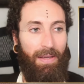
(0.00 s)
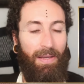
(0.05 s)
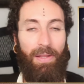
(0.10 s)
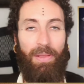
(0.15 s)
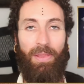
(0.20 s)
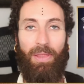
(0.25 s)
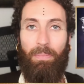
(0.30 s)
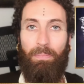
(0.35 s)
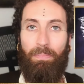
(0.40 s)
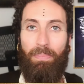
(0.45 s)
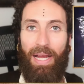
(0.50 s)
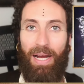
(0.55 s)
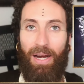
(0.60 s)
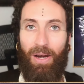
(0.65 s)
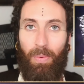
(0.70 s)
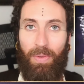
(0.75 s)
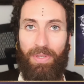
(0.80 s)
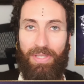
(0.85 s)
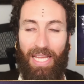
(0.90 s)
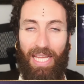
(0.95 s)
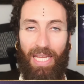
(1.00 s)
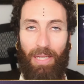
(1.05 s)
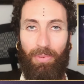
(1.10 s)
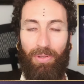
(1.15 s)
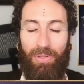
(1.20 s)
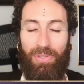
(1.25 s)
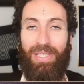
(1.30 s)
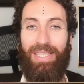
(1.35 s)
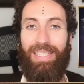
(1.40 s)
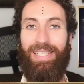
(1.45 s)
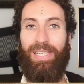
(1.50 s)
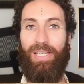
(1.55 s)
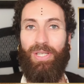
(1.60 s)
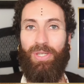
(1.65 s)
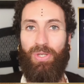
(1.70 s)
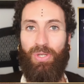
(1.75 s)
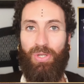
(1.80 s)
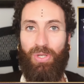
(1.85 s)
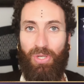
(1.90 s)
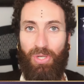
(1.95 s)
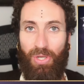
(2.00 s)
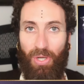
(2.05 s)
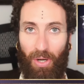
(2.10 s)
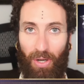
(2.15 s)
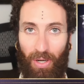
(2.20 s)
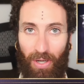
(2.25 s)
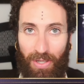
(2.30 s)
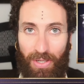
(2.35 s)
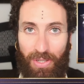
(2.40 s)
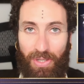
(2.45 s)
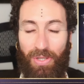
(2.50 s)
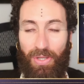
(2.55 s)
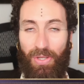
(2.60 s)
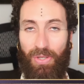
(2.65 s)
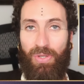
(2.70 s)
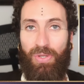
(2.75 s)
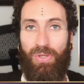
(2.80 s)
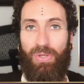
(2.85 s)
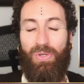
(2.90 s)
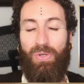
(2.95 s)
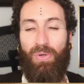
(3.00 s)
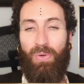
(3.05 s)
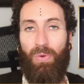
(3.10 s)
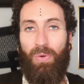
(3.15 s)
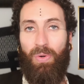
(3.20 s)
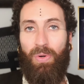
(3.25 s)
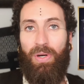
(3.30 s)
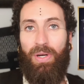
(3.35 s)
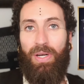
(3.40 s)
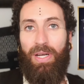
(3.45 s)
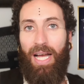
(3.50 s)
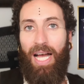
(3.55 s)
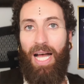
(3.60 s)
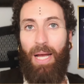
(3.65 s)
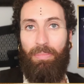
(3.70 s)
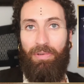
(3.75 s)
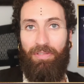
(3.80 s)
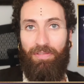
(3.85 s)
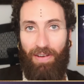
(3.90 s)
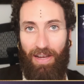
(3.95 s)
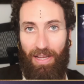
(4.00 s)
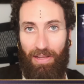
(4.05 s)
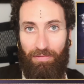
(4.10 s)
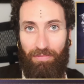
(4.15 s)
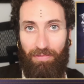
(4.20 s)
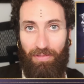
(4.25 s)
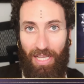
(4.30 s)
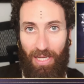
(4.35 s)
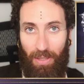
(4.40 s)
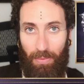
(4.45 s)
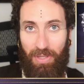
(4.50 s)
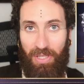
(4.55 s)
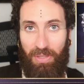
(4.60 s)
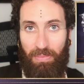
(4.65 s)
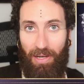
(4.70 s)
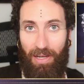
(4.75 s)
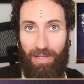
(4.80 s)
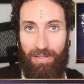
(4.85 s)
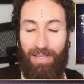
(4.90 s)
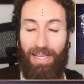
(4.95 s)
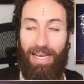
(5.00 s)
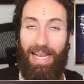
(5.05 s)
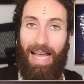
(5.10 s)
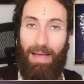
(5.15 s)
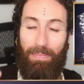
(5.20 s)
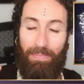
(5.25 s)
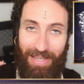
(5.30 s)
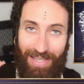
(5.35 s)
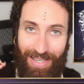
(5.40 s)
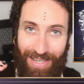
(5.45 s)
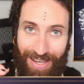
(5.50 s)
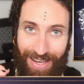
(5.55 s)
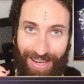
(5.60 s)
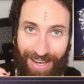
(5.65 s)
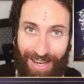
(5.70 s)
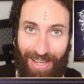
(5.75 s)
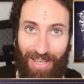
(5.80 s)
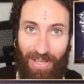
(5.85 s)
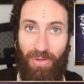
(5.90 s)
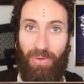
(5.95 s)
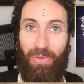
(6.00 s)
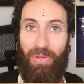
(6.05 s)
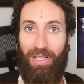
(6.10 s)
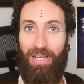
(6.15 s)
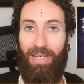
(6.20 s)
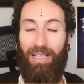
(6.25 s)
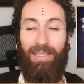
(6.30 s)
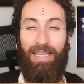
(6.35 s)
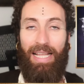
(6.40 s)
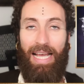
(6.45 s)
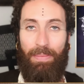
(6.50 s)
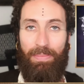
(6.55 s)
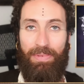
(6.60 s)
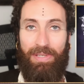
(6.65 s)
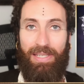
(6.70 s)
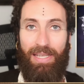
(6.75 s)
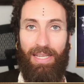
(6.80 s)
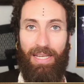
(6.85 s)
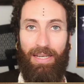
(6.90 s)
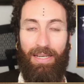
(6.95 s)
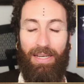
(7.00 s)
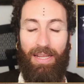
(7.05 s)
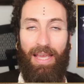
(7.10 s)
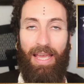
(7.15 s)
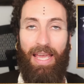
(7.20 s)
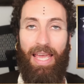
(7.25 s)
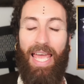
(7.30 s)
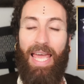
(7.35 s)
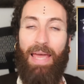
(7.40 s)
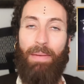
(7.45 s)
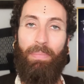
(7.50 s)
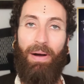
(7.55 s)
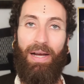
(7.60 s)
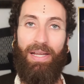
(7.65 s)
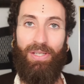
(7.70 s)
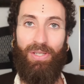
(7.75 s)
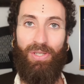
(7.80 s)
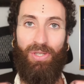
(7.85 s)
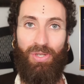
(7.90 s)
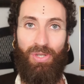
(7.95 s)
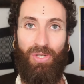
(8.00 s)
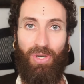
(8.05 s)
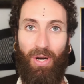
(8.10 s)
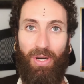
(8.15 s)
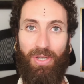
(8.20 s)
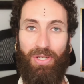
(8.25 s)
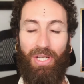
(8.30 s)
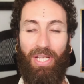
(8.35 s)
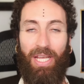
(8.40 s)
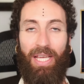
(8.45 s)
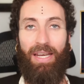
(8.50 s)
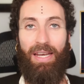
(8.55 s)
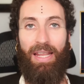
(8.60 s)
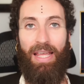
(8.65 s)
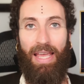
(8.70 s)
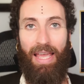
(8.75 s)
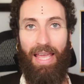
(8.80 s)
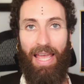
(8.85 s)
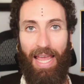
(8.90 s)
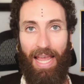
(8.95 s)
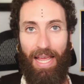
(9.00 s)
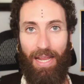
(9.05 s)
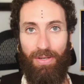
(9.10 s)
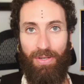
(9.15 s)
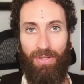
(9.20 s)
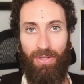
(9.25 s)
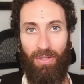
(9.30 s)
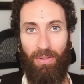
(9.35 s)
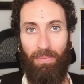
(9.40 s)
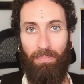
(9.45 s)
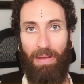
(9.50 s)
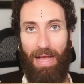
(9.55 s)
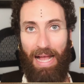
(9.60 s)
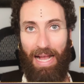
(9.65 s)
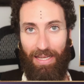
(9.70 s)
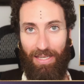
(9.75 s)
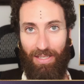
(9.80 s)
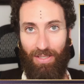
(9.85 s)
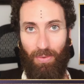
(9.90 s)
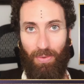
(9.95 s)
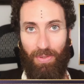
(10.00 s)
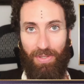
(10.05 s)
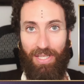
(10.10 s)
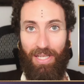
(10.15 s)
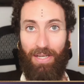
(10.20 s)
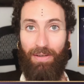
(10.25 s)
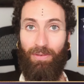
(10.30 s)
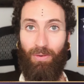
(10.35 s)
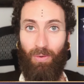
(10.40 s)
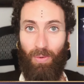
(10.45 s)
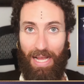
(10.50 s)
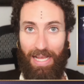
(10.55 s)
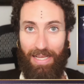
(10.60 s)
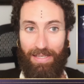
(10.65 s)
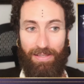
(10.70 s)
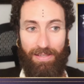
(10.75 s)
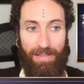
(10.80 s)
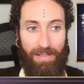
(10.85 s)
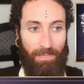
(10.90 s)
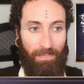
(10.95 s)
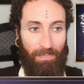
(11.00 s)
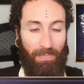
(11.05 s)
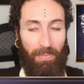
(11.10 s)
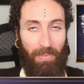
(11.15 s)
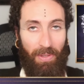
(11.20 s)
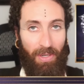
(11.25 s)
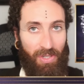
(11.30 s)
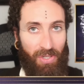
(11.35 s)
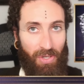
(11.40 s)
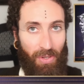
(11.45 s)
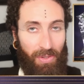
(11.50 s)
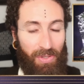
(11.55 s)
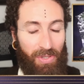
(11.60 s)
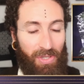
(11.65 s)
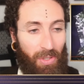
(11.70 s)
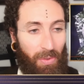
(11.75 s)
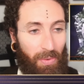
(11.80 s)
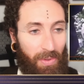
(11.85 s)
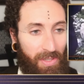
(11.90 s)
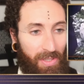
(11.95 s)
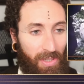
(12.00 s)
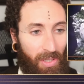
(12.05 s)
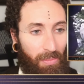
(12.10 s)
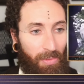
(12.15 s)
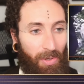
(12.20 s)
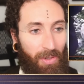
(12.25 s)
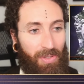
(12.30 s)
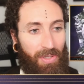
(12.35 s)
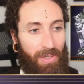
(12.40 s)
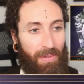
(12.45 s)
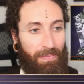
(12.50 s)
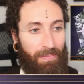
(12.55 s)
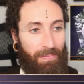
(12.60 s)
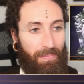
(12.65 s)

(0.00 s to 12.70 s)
the bear was able to discharge the stored up fight flight response that happened under the collapse state. And by discharging it, enter back into a state of rest. I'm going to show this to you in slow motion.